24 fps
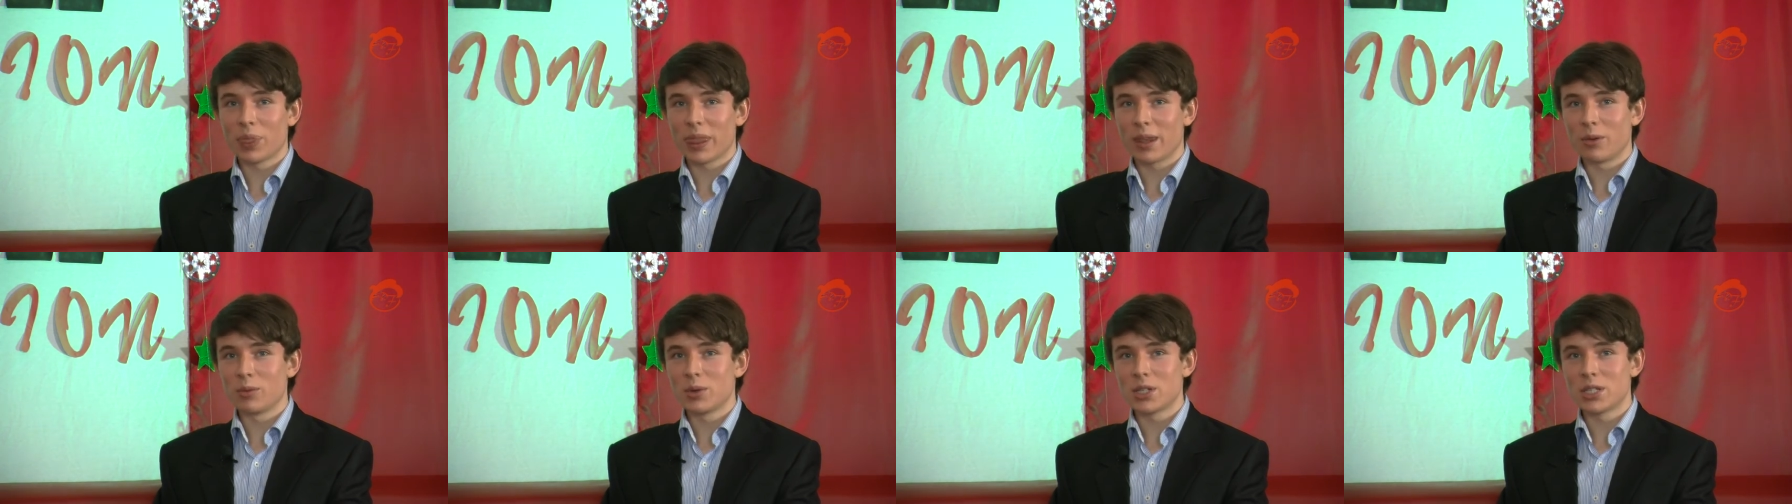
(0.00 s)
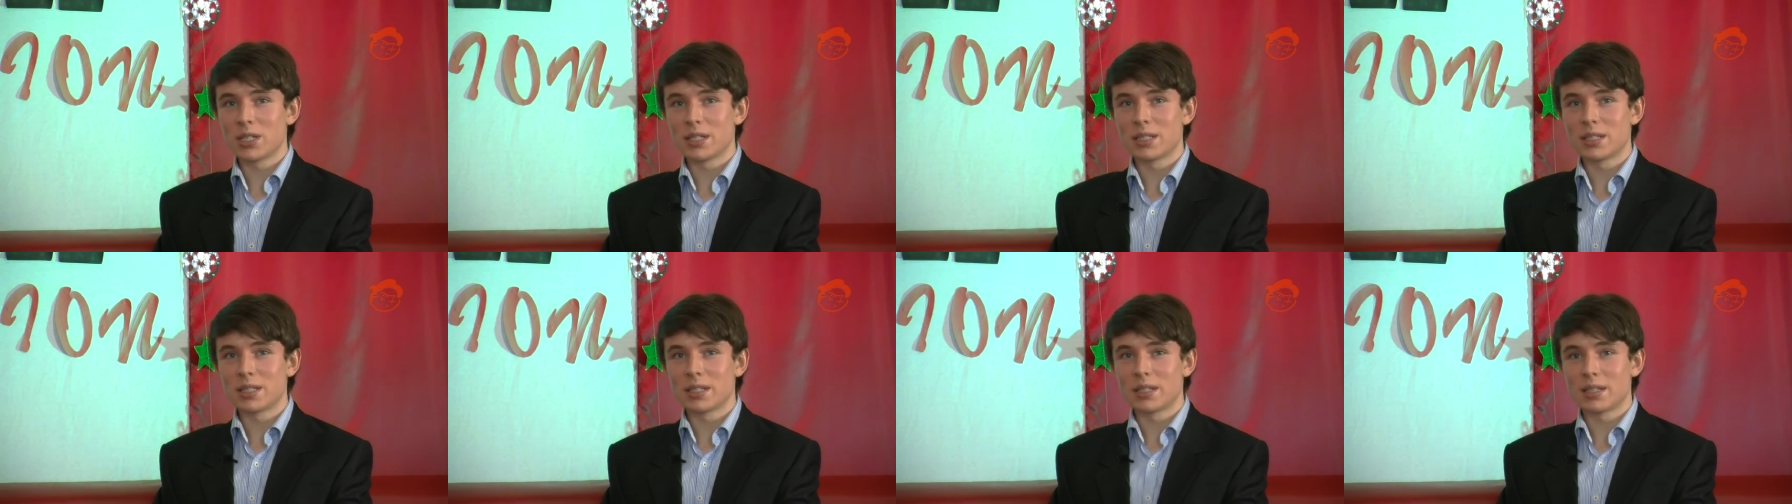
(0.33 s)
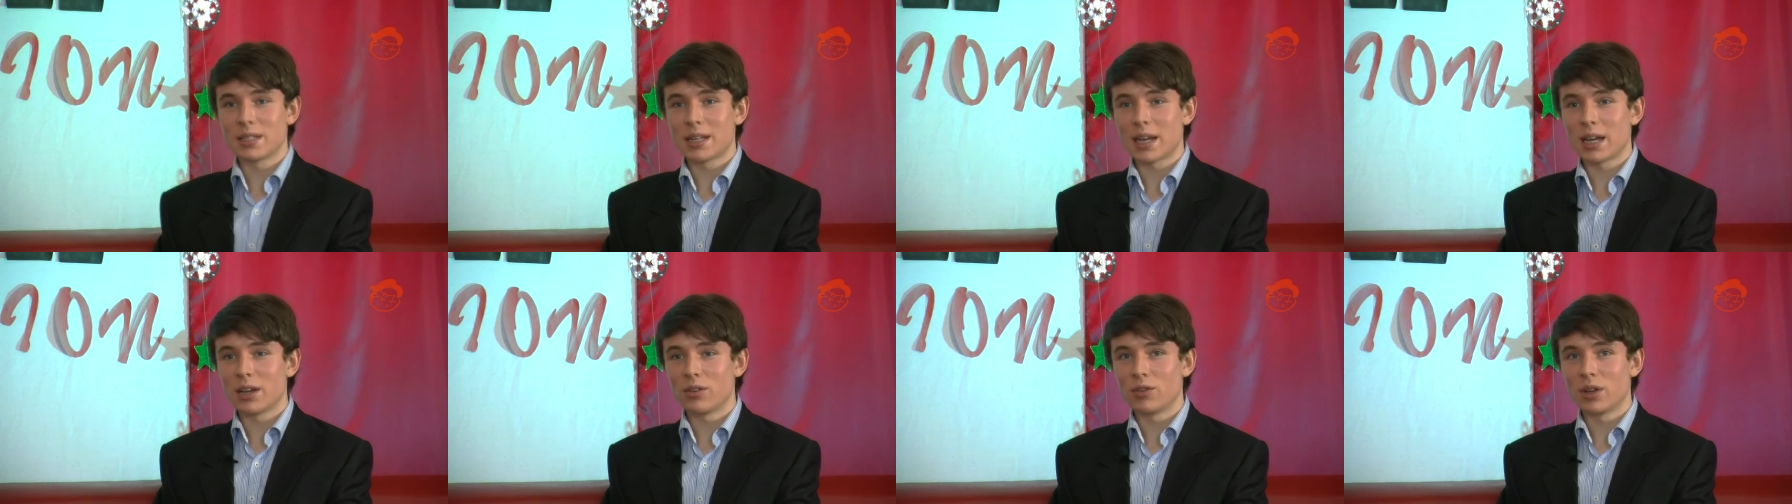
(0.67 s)
which is
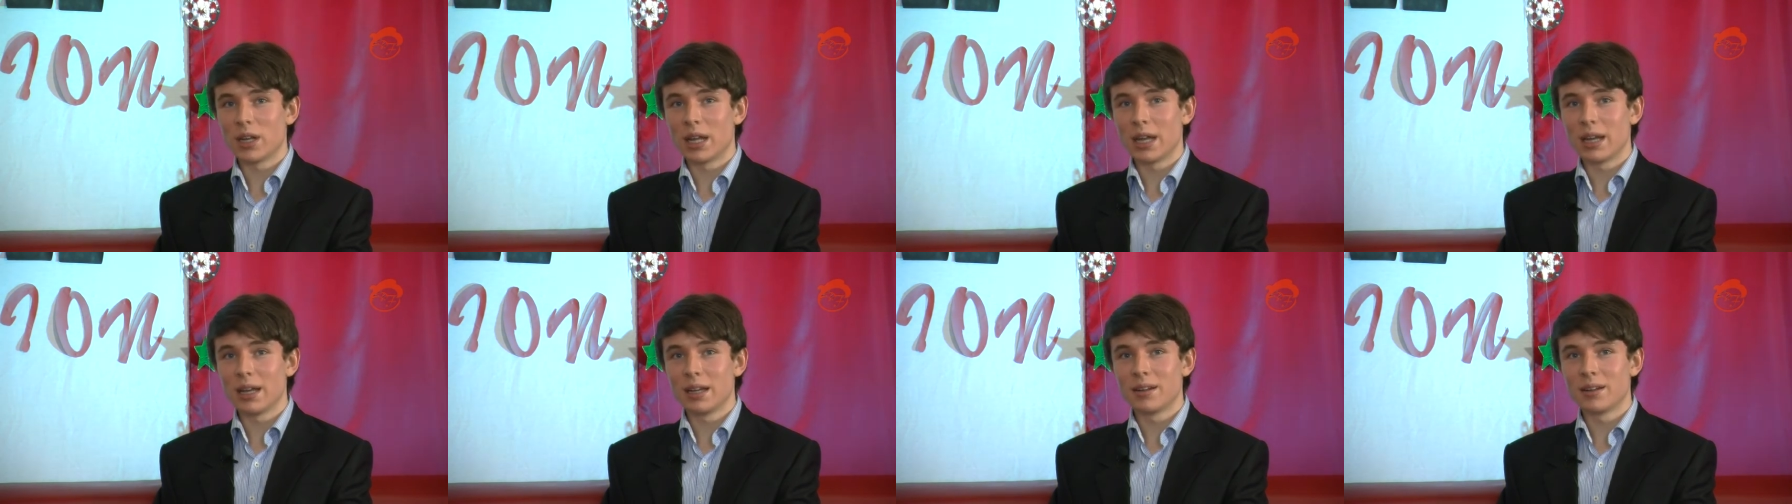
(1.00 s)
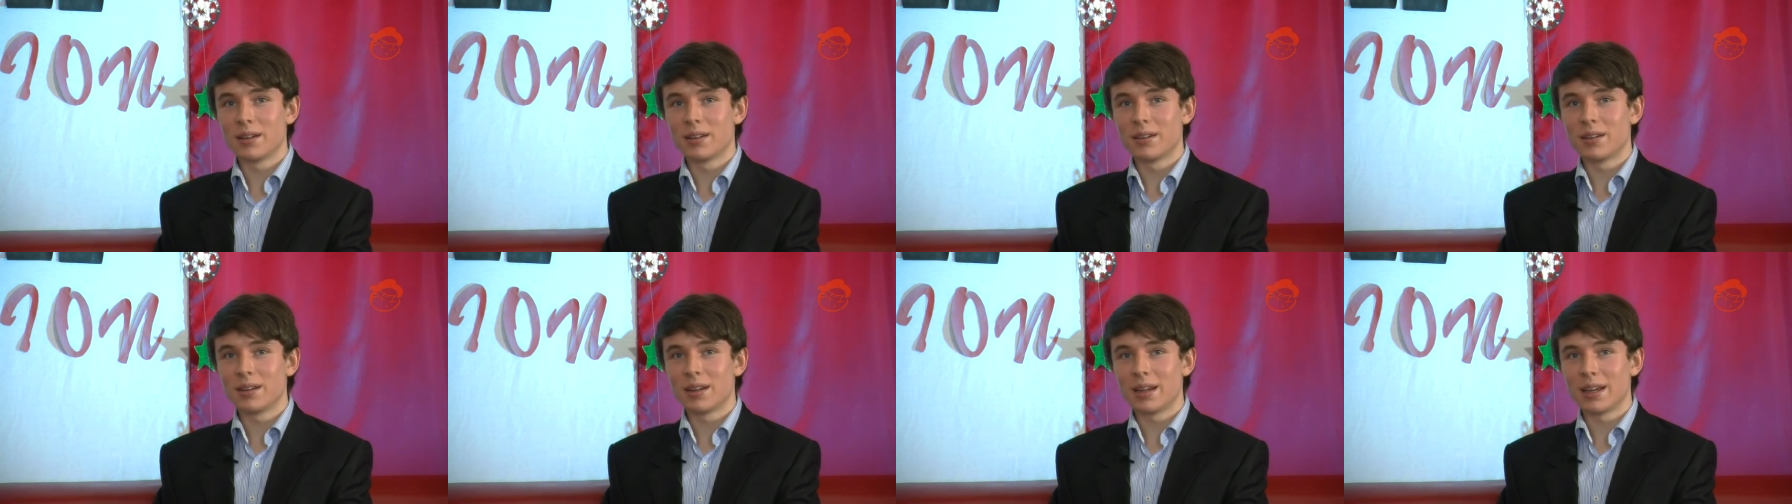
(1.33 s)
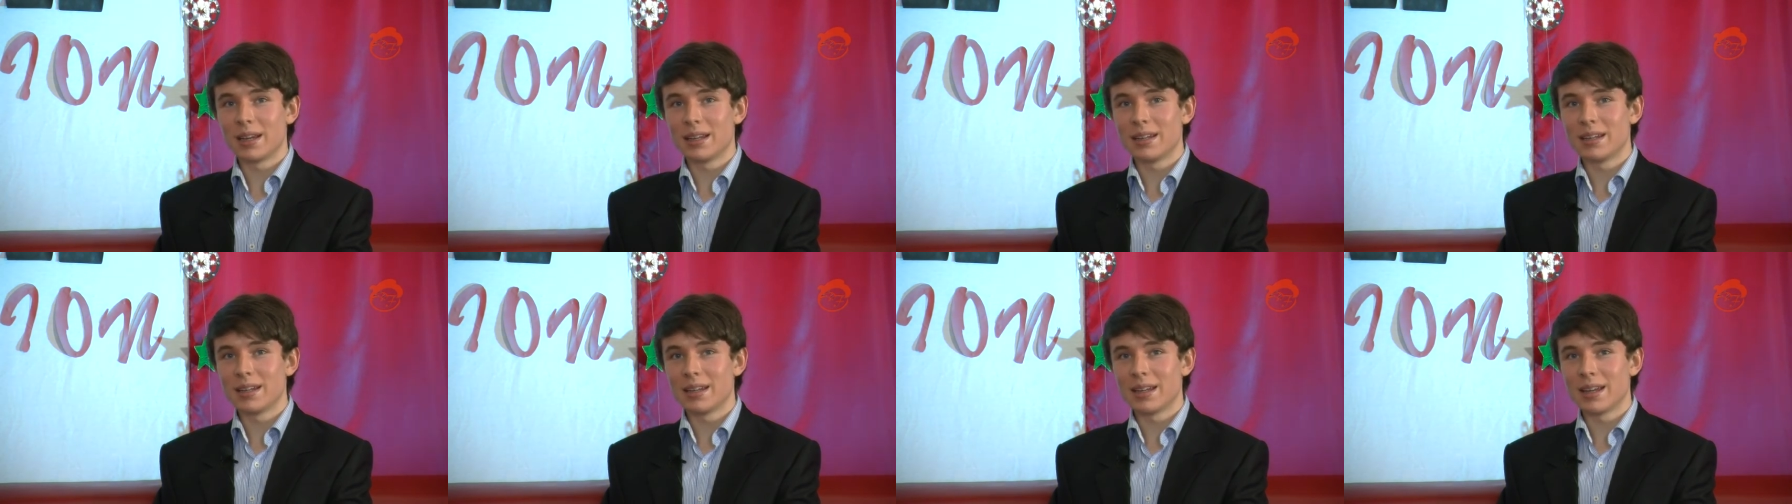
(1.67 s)
david eden
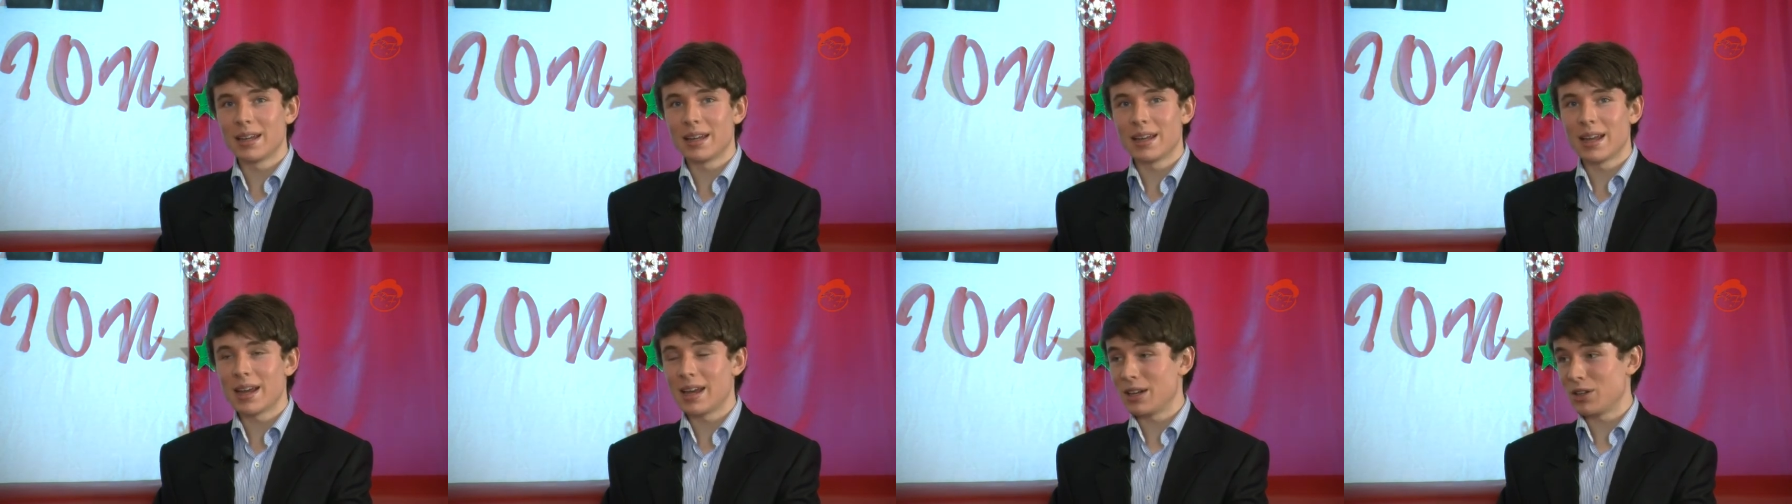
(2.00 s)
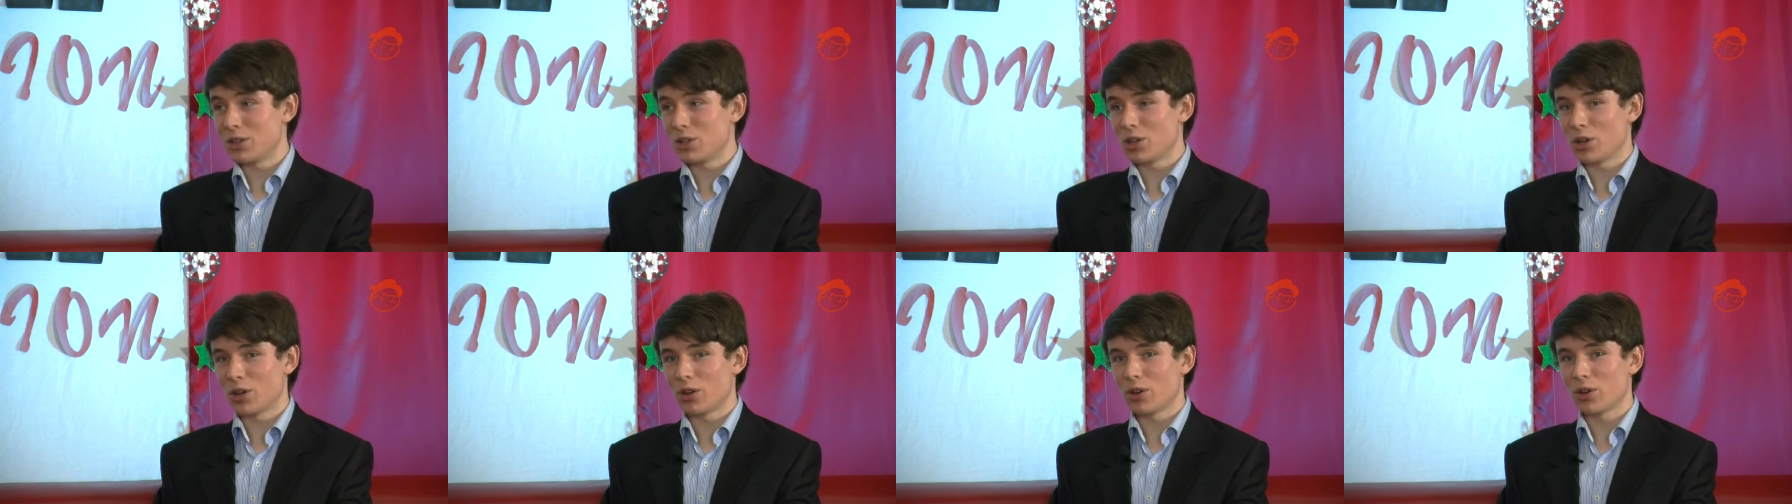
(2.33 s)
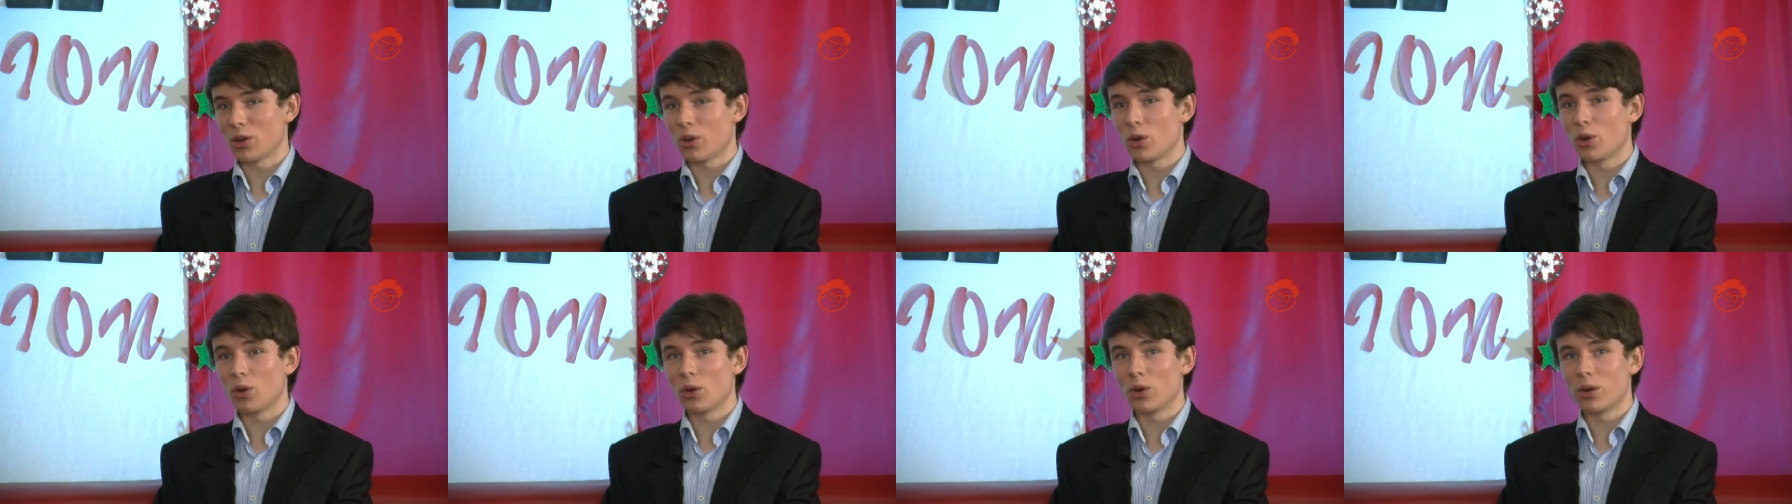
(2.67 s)
dot
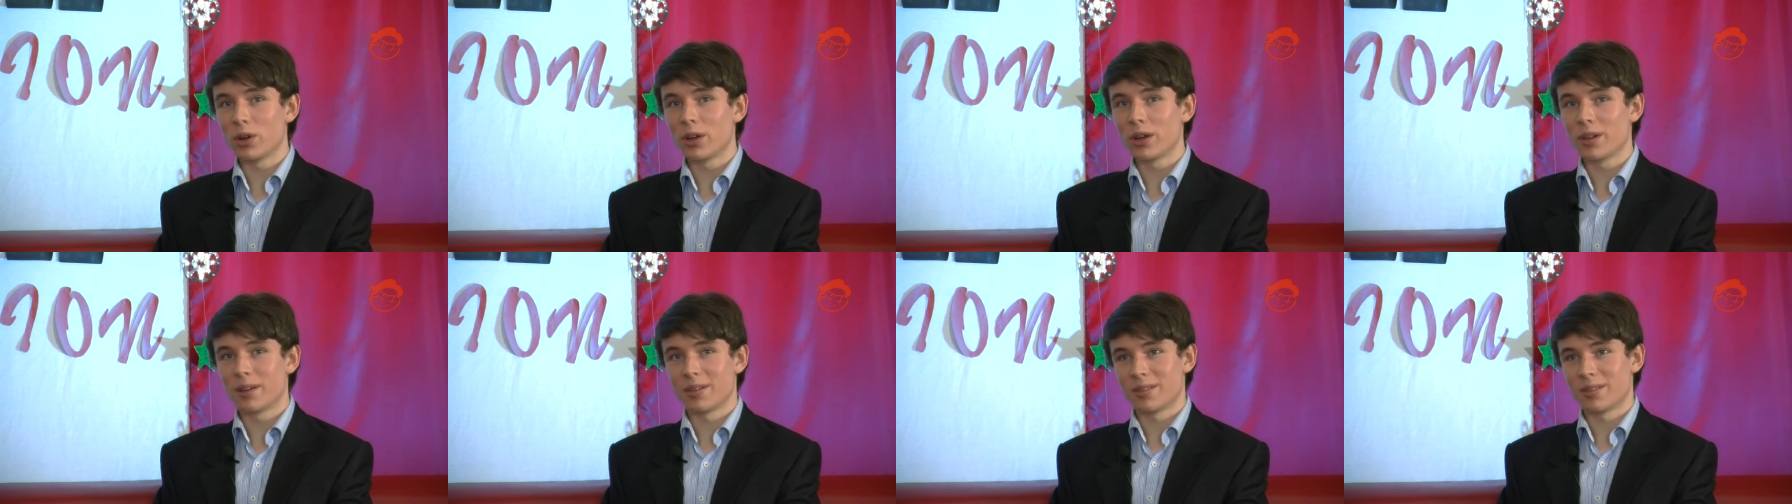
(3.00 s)
org.